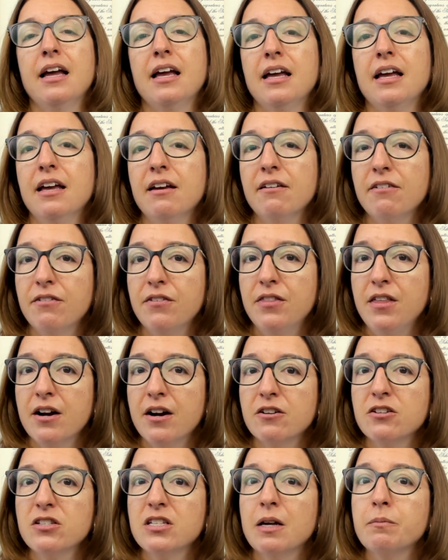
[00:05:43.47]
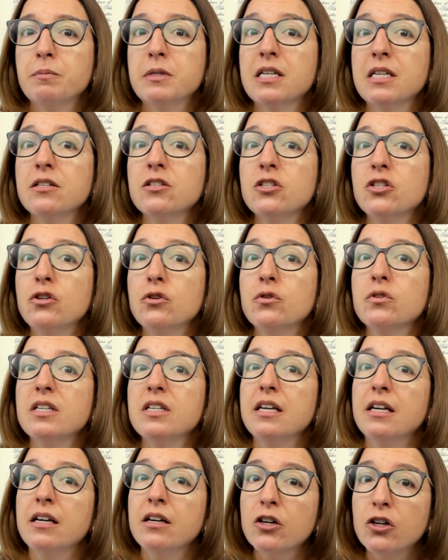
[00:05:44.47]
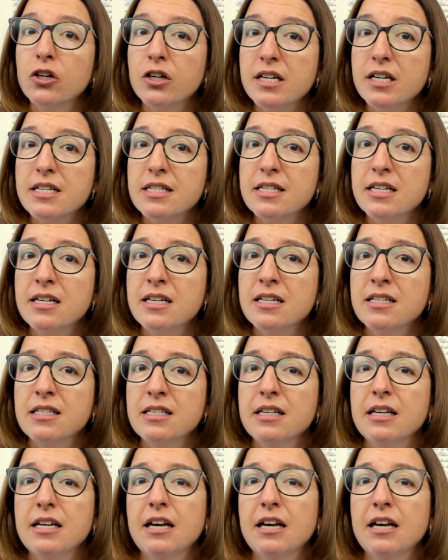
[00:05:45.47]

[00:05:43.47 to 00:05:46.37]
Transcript: If their substance use increases,